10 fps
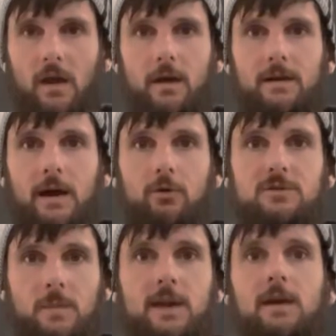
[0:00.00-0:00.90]
and now
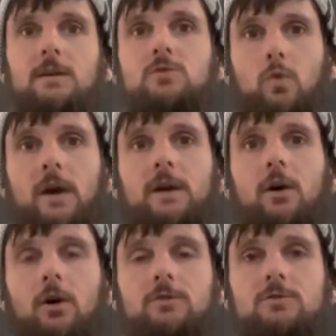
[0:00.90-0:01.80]
it's making its way
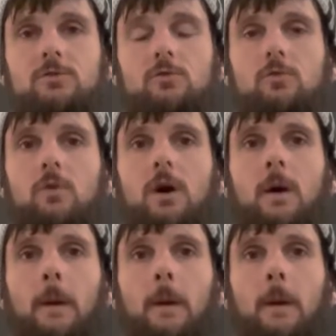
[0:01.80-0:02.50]
onto